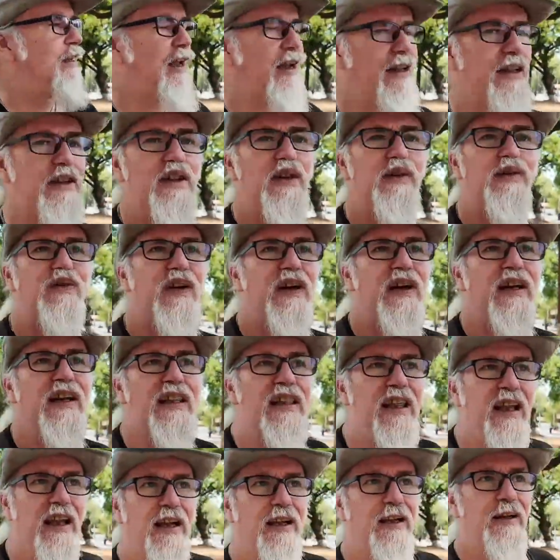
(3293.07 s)
that's the funny
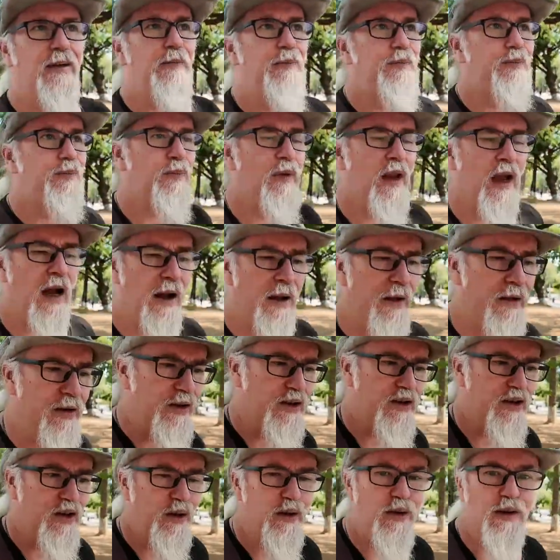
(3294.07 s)
thing. Uh,
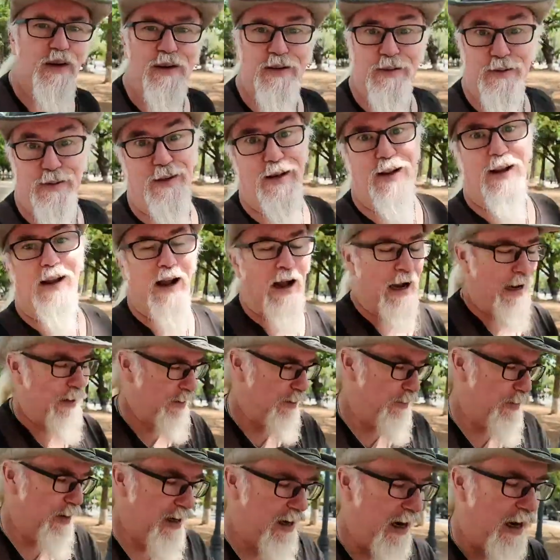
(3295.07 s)
there's two. I,
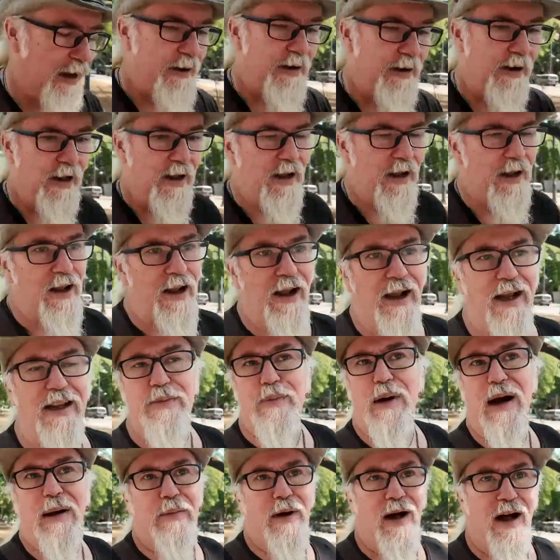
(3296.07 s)
I mean, I, it's
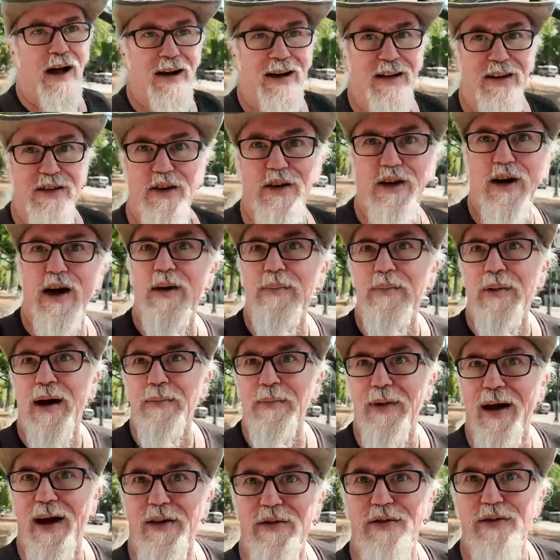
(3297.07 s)
my body, so I'm,
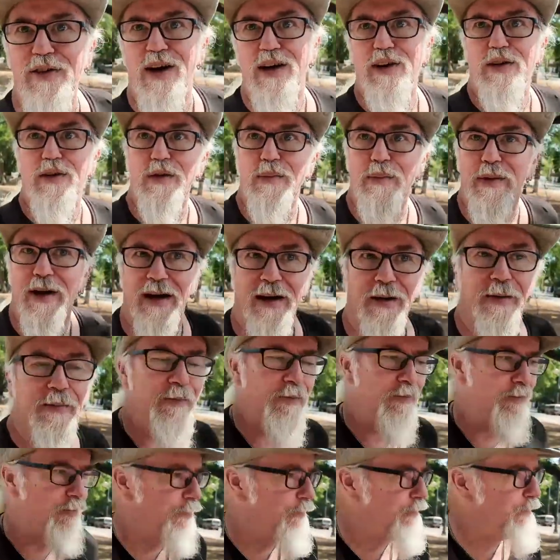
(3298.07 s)
I'm, not afraid to admit
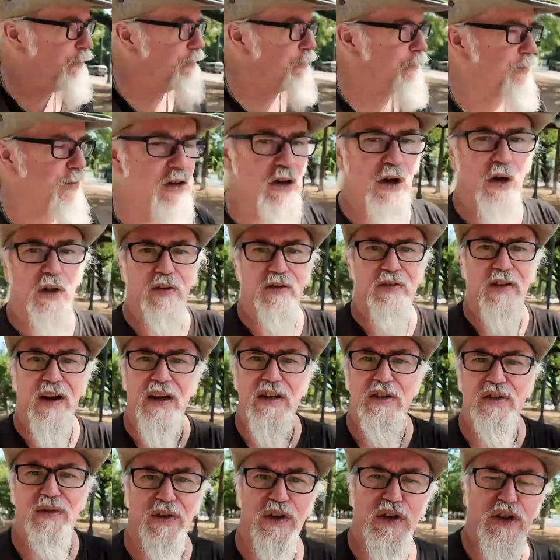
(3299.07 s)
it. so the
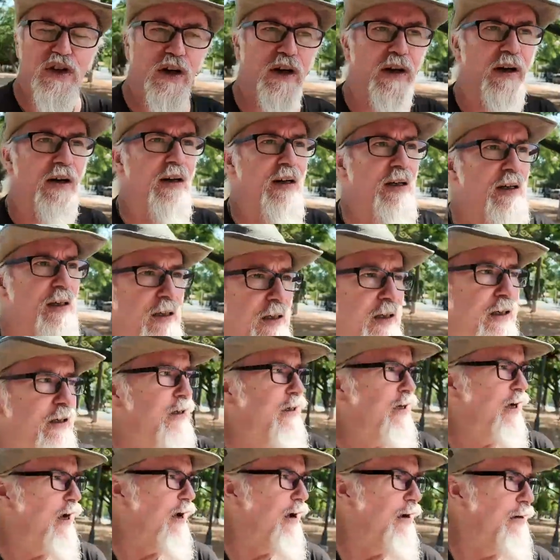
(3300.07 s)
face for sure.
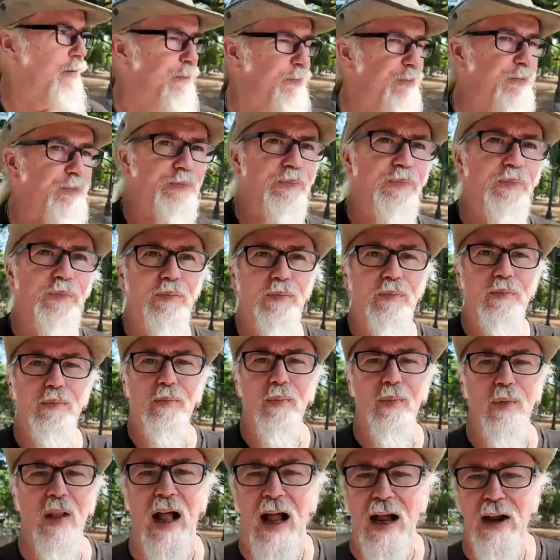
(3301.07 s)
Um,
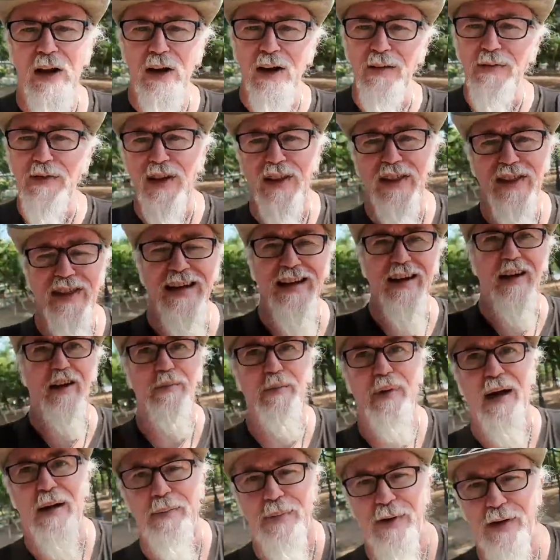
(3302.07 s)
I'm gonna have to thin out
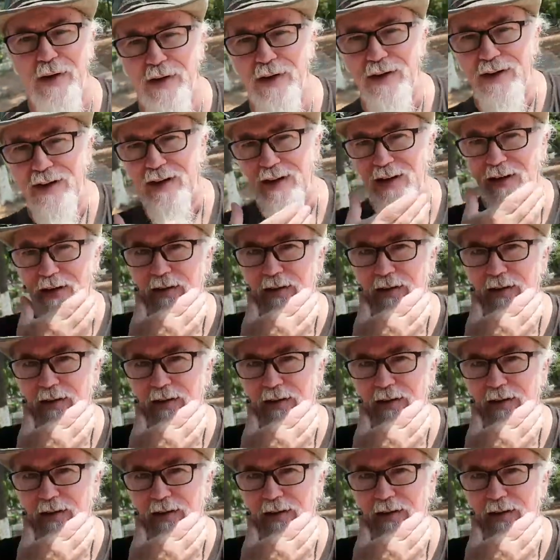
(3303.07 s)
my beard